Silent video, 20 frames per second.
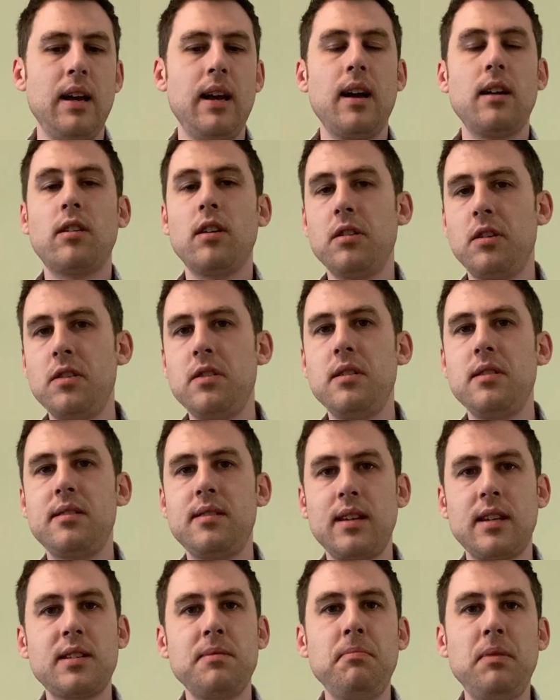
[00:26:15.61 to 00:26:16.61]
I go do these
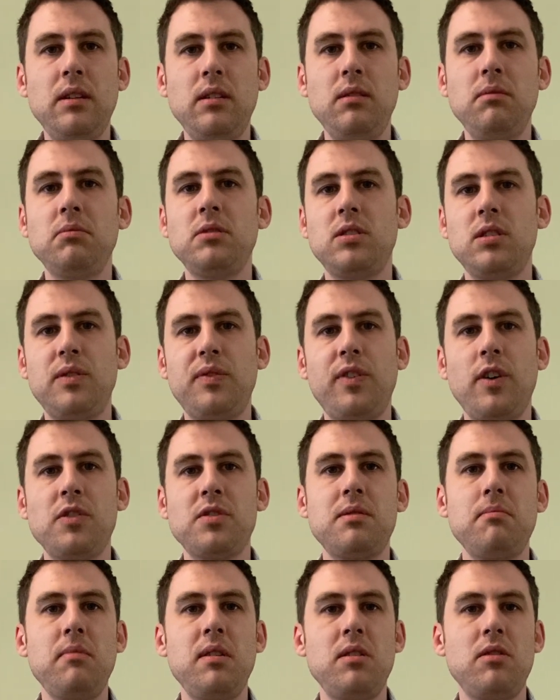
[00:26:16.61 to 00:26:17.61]
six mil, which is
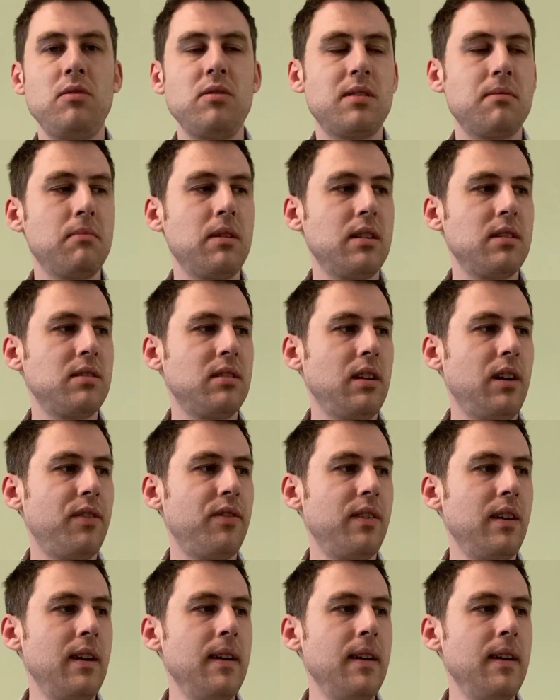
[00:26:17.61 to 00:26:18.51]
forcing me to do some other stuff.